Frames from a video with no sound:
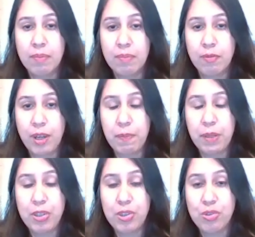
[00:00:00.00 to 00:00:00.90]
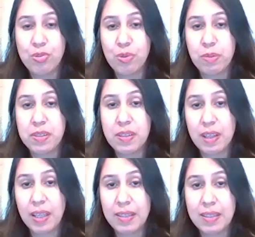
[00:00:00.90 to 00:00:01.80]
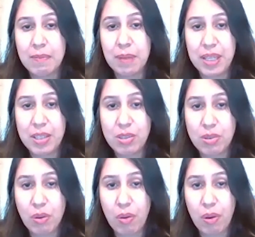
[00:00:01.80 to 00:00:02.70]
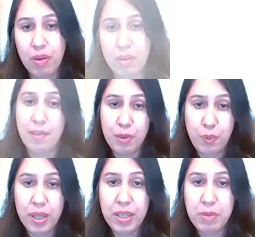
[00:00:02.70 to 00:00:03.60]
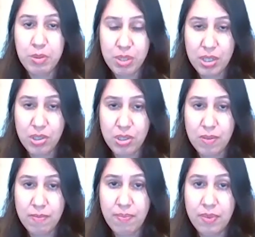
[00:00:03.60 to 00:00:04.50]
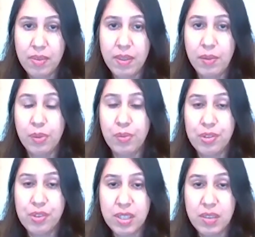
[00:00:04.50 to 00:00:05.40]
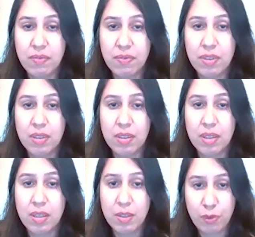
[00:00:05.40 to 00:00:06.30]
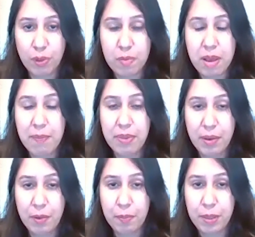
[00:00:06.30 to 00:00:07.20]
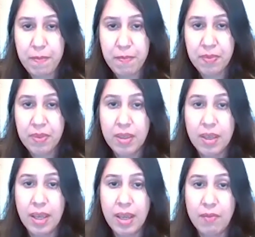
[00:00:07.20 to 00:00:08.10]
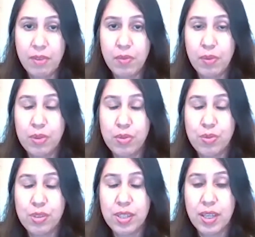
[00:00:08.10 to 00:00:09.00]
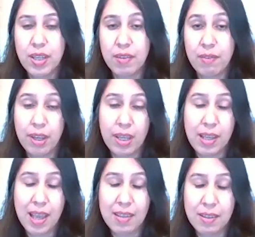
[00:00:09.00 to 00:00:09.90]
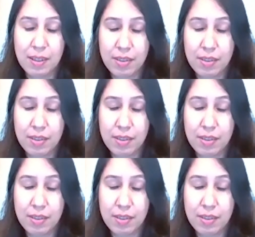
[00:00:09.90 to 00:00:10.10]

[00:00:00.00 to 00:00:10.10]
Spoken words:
where patients will be selected based on ARID1A mutation. They will receive nivolumab therapy, and we will do assess